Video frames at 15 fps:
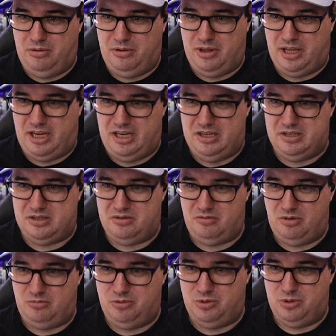That is the
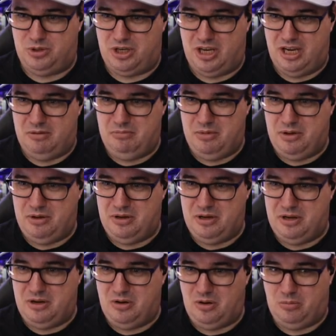reward name.
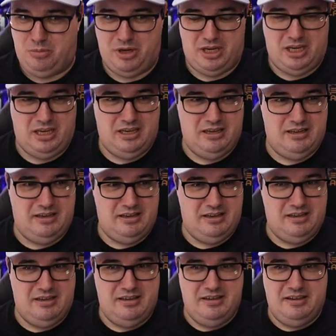Copy.
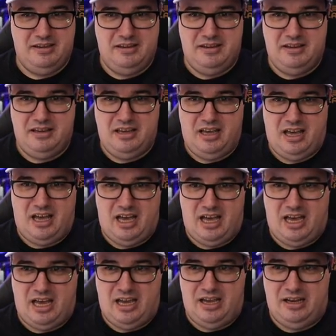
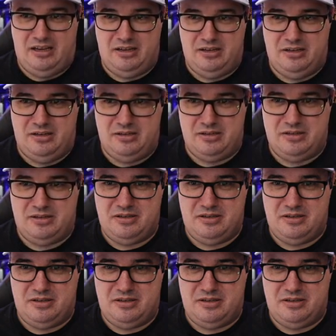And